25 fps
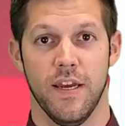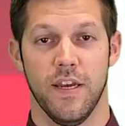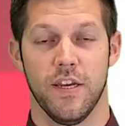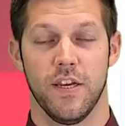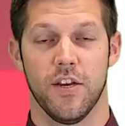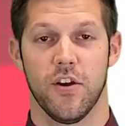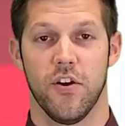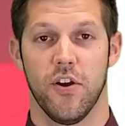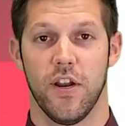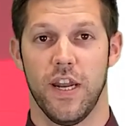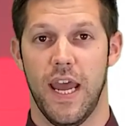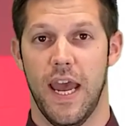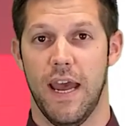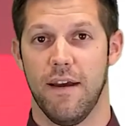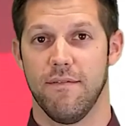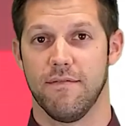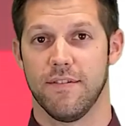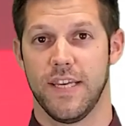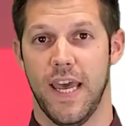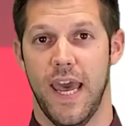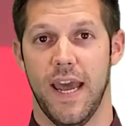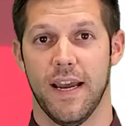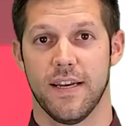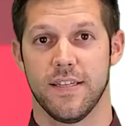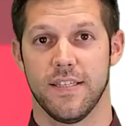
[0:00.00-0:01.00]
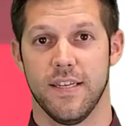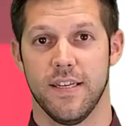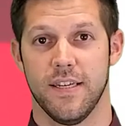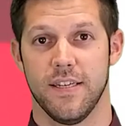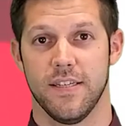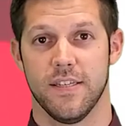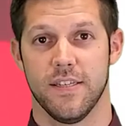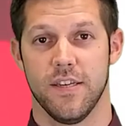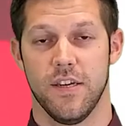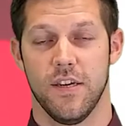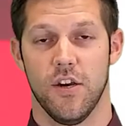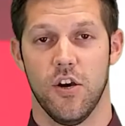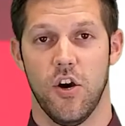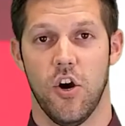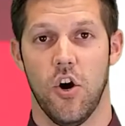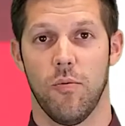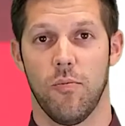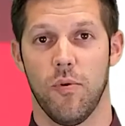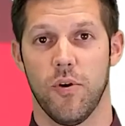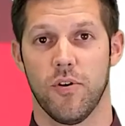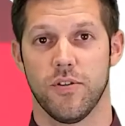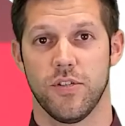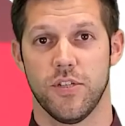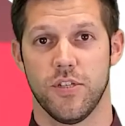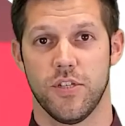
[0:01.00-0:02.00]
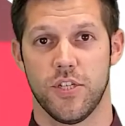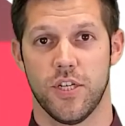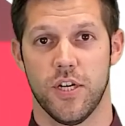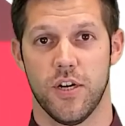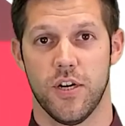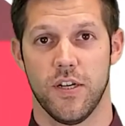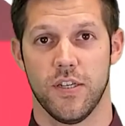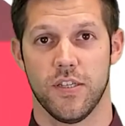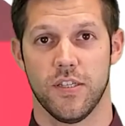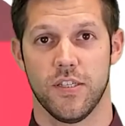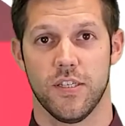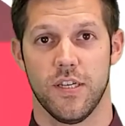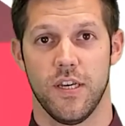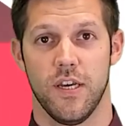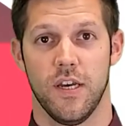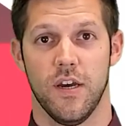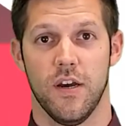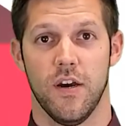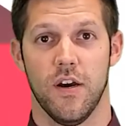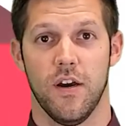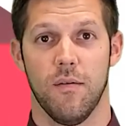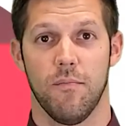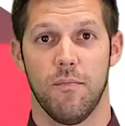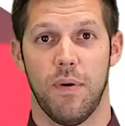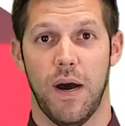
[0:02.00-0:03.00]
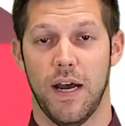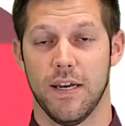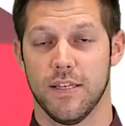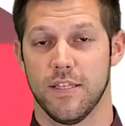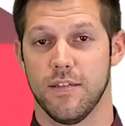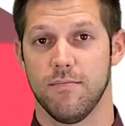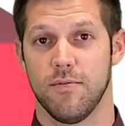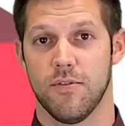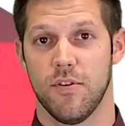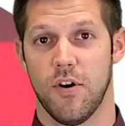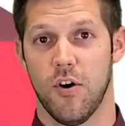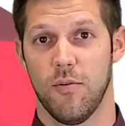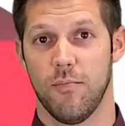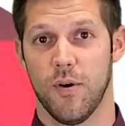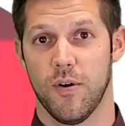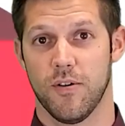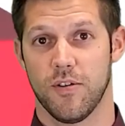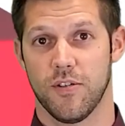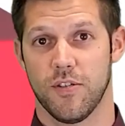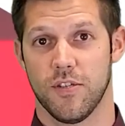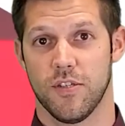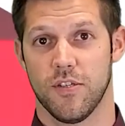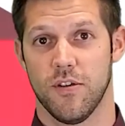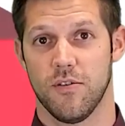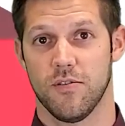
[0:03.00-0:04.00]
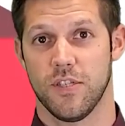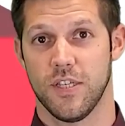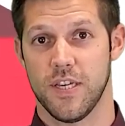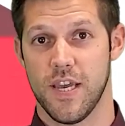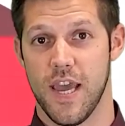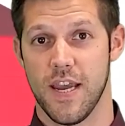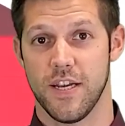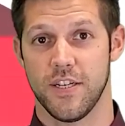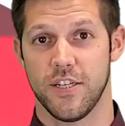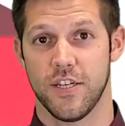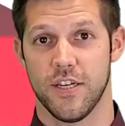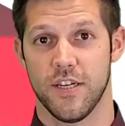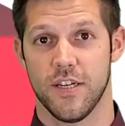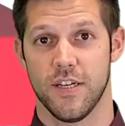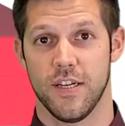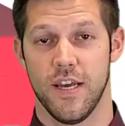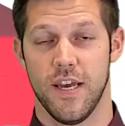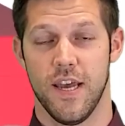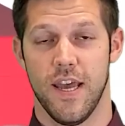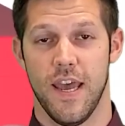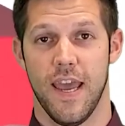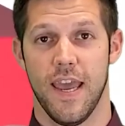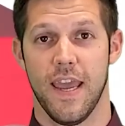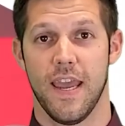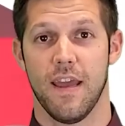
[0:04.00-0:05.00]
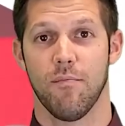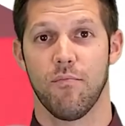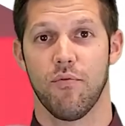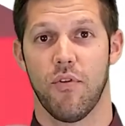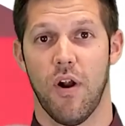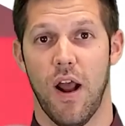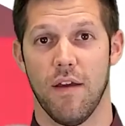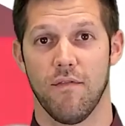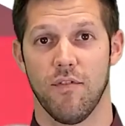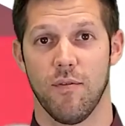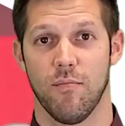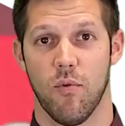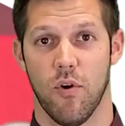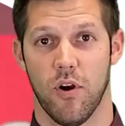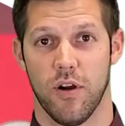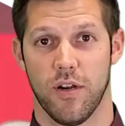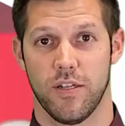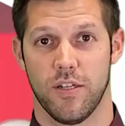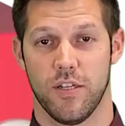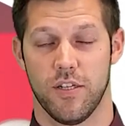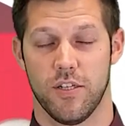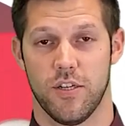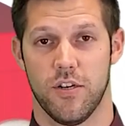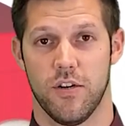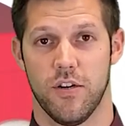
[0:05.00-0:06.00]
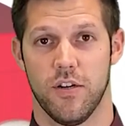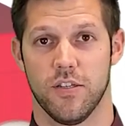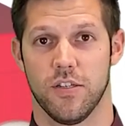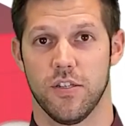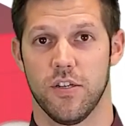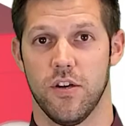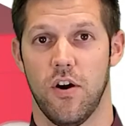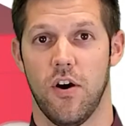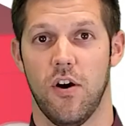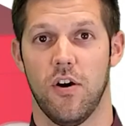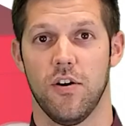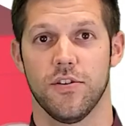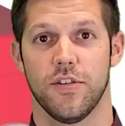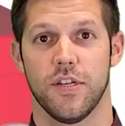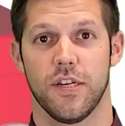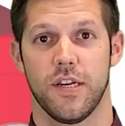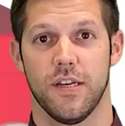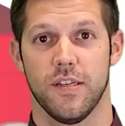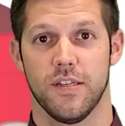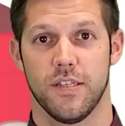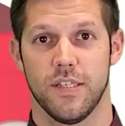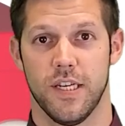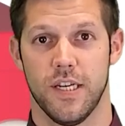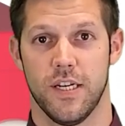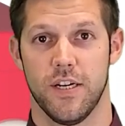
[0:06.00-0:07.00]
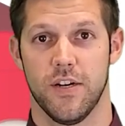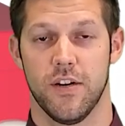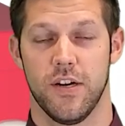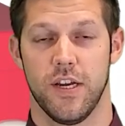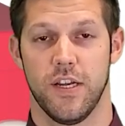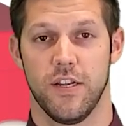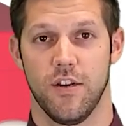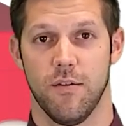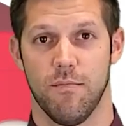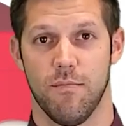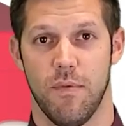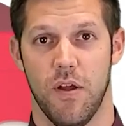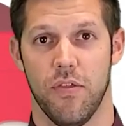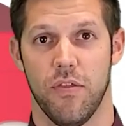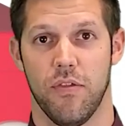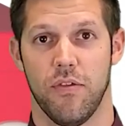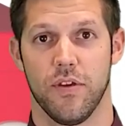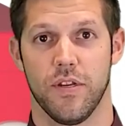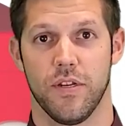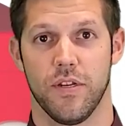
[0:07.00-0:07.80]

You're going to have taxes, homeowners insurance, possible homeowners association, and private mortgage insurance all to consider in your monthly